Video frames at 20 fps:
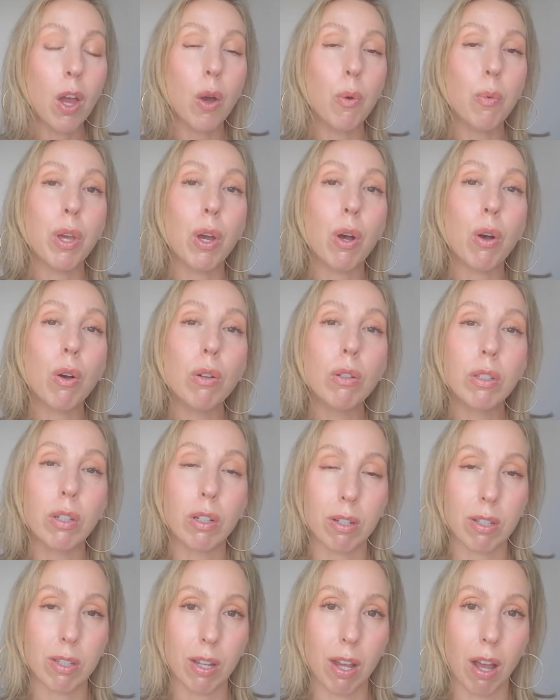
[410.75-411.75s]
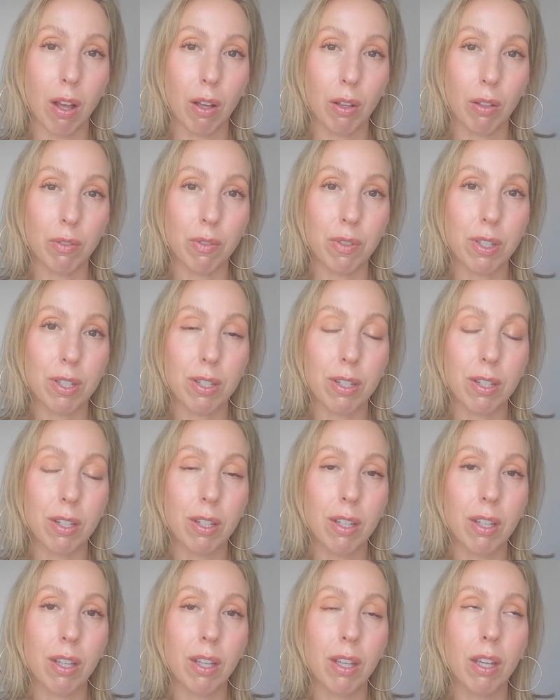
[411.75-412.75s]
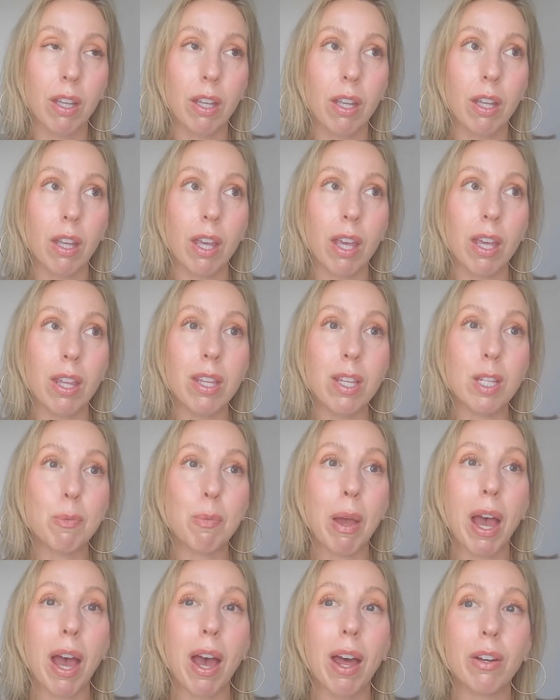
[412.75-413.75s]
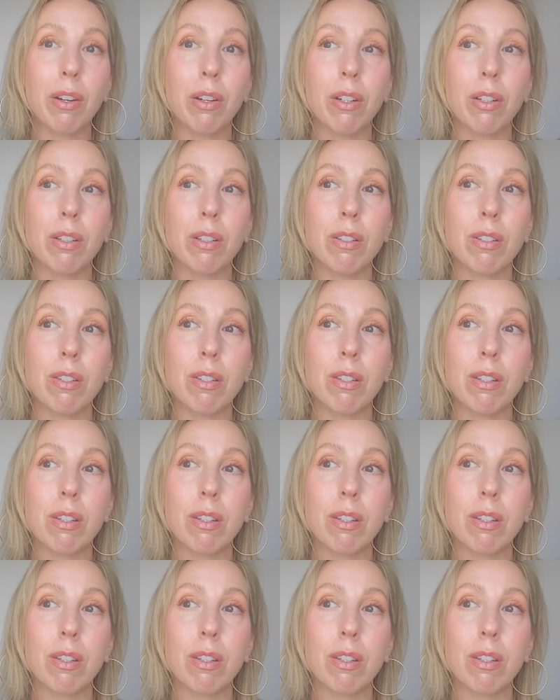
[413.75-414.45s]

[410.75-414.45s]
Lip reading: We hold ourselves in these patterns